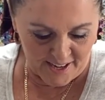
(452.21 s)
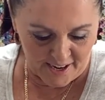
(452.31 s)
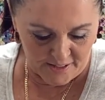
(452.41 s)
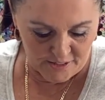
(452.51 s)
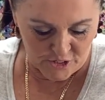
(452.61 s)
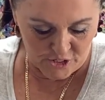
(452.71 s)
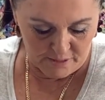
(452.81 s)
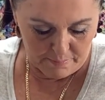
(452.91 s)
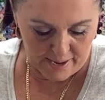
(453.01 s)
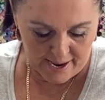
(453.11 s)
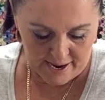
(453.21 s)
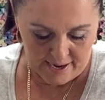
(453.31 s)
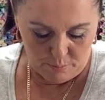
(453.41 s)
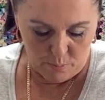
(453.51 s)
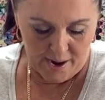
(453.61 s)
colors she
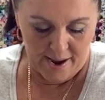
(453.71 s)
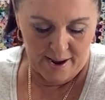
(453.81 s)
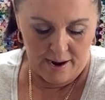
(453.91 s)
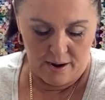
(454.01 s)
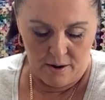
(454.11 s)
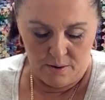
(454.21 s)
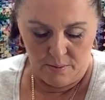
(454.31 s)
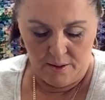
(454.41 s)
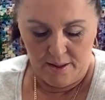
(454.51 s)
made. Wow.